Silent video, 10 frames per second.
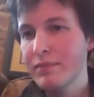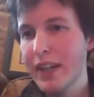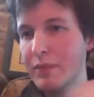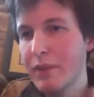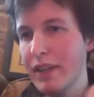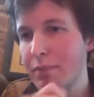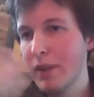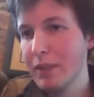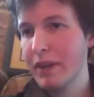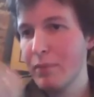that's my
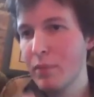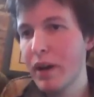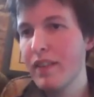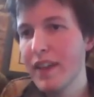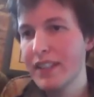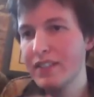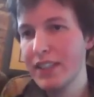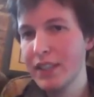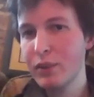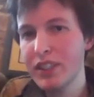input path, x of
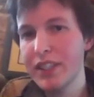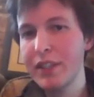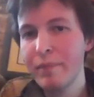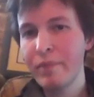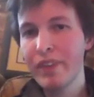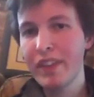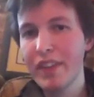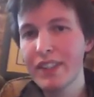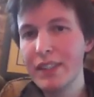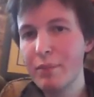t equals t, then
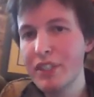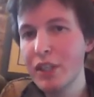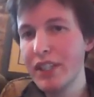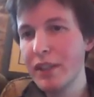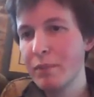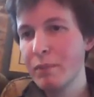that's the same as an ODE.